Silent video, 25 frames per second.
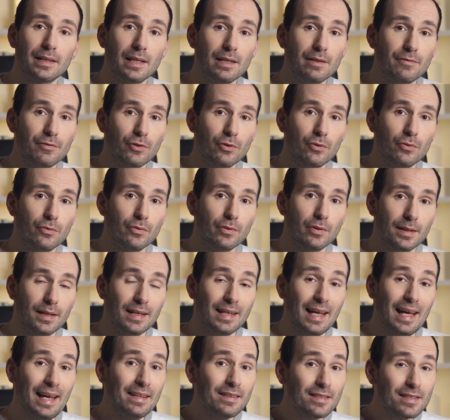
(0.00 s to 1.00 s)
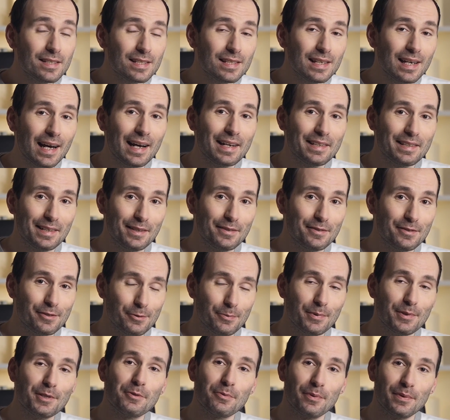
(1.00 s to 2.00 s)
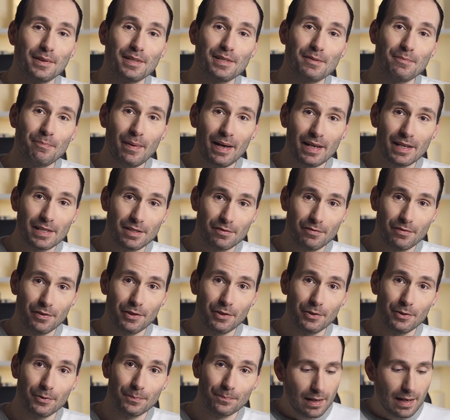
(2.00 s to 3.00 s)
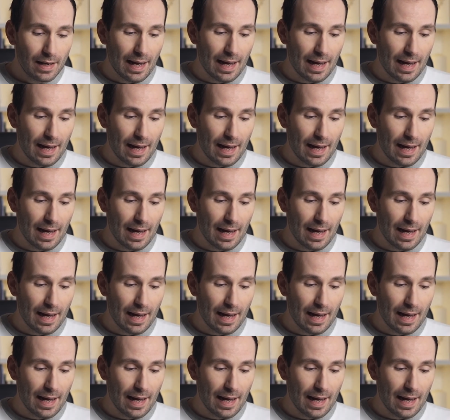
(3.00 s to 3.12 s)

give you an insight into which one is best for you.